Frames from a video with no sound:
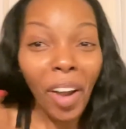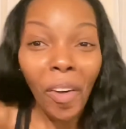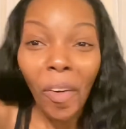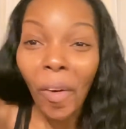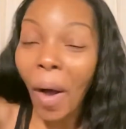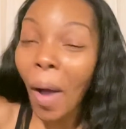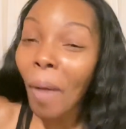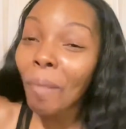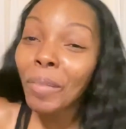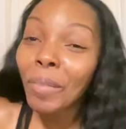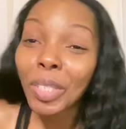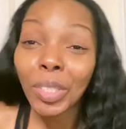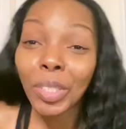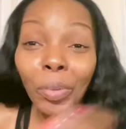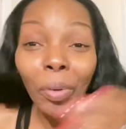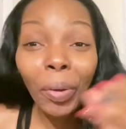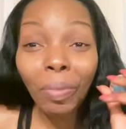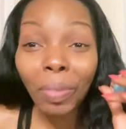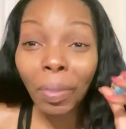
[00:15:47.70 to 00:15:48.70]
I'm going to
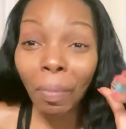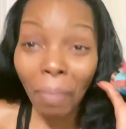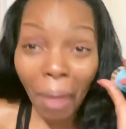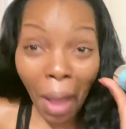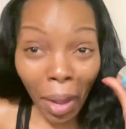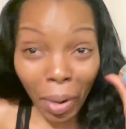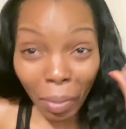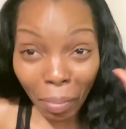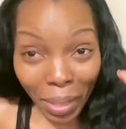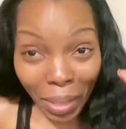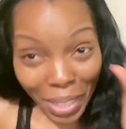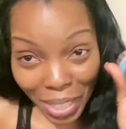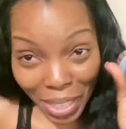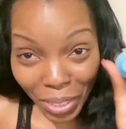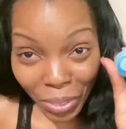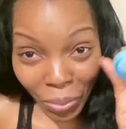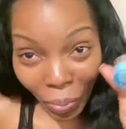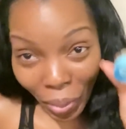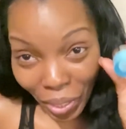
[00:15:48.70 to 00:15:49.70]
scrape the bottom of
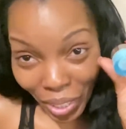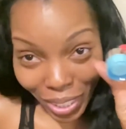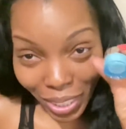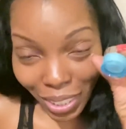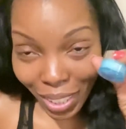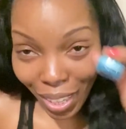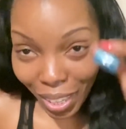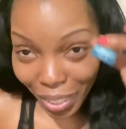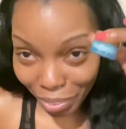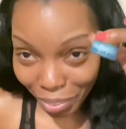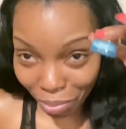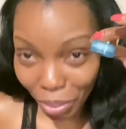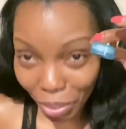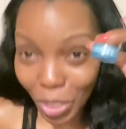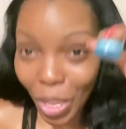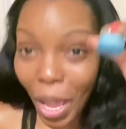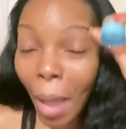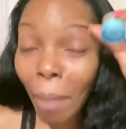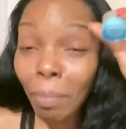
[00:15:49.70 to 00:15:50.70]
this when it's done.
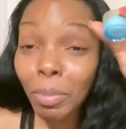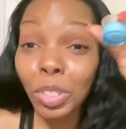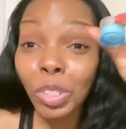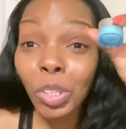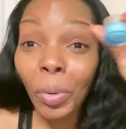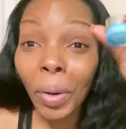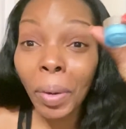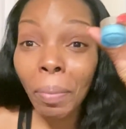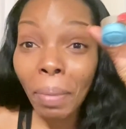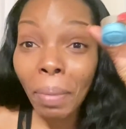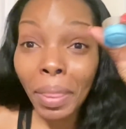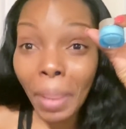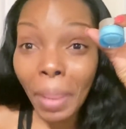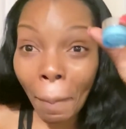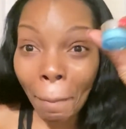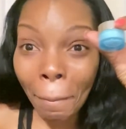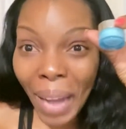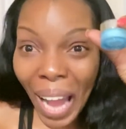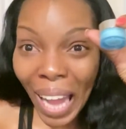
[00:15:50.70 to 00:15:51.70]
I'm scraping the
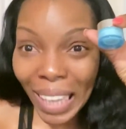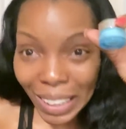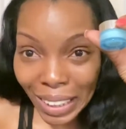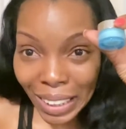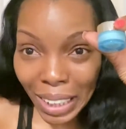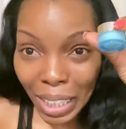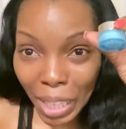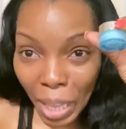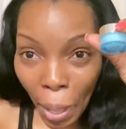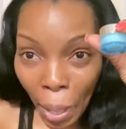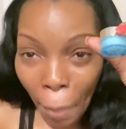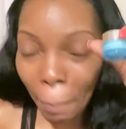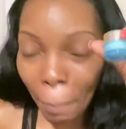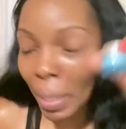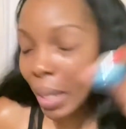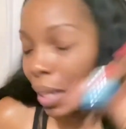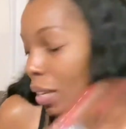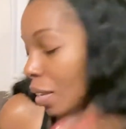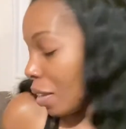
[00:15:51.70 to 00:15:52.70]

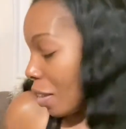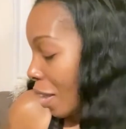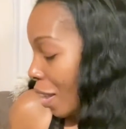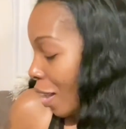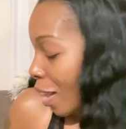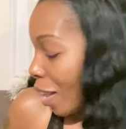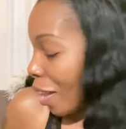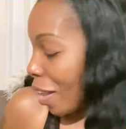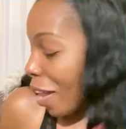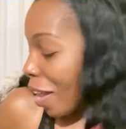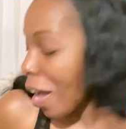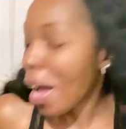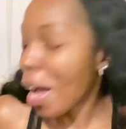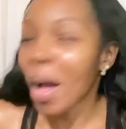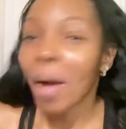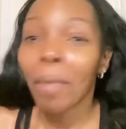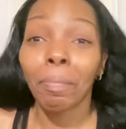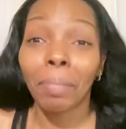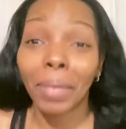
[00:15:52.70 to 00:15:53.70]
bottom
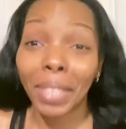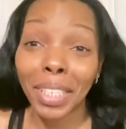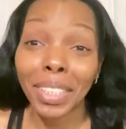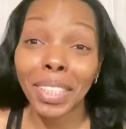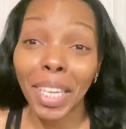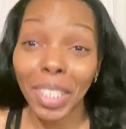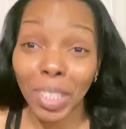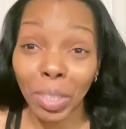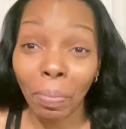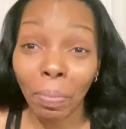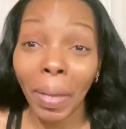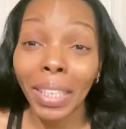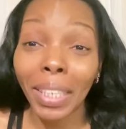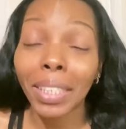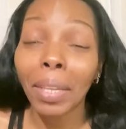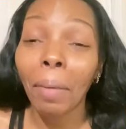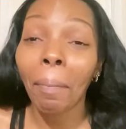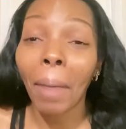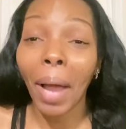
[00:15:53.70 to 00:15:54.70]
because I
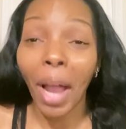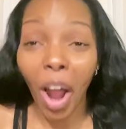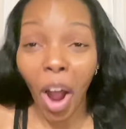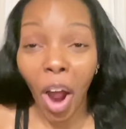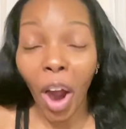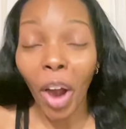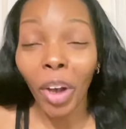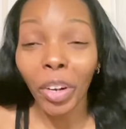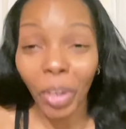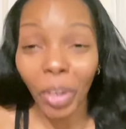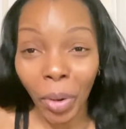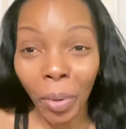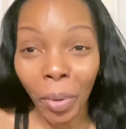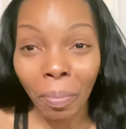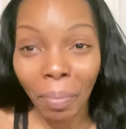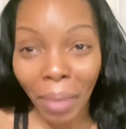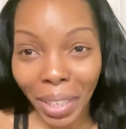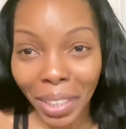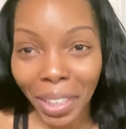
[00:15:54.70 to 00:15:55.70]
spend my hard-earned
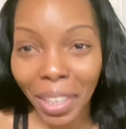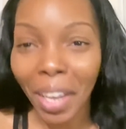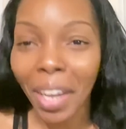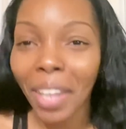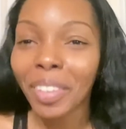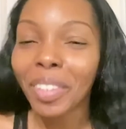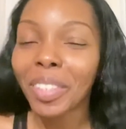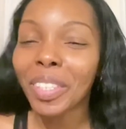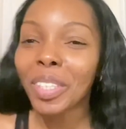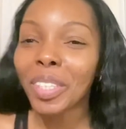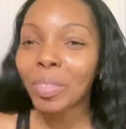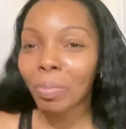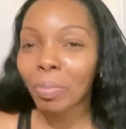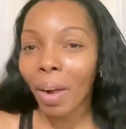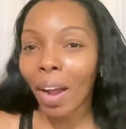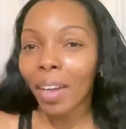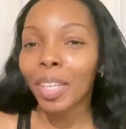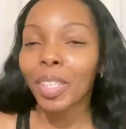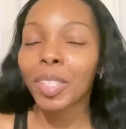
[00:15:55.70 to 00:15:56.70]
money on these
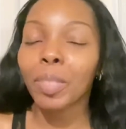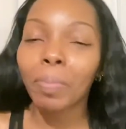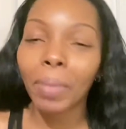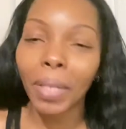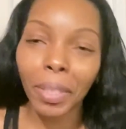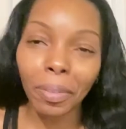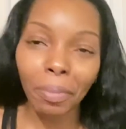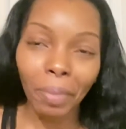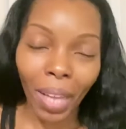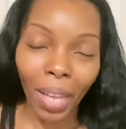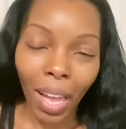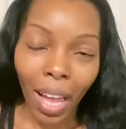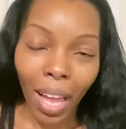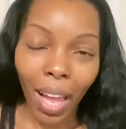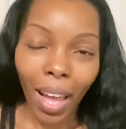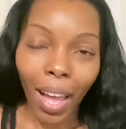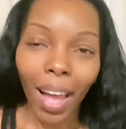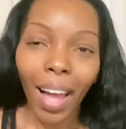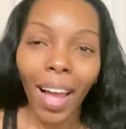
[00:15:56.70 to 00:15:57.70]
products. But
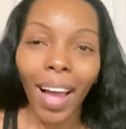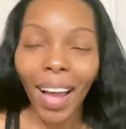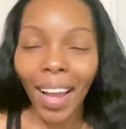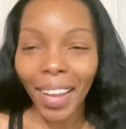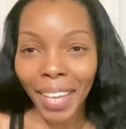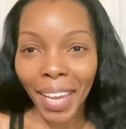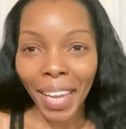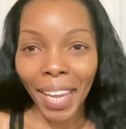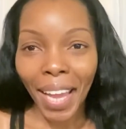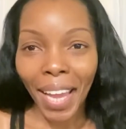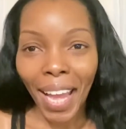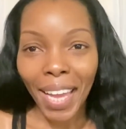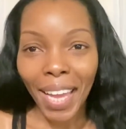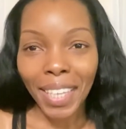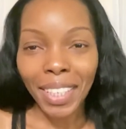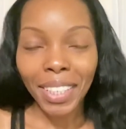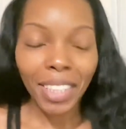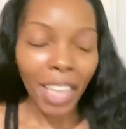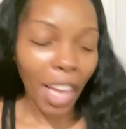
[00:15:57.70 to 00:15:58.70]
again,
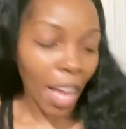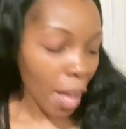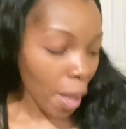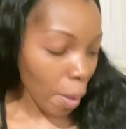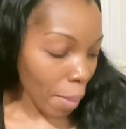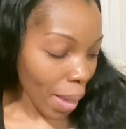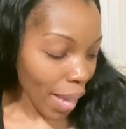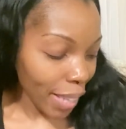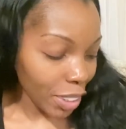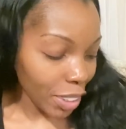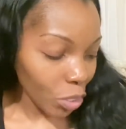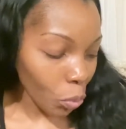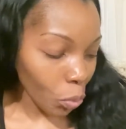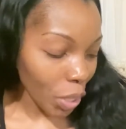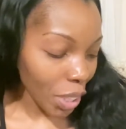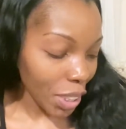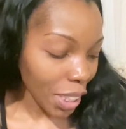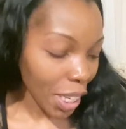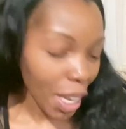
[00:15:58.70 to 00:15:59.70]
guys, I just
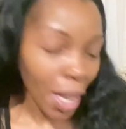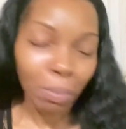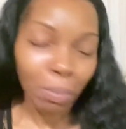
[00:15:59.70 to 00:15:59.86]
wanted to come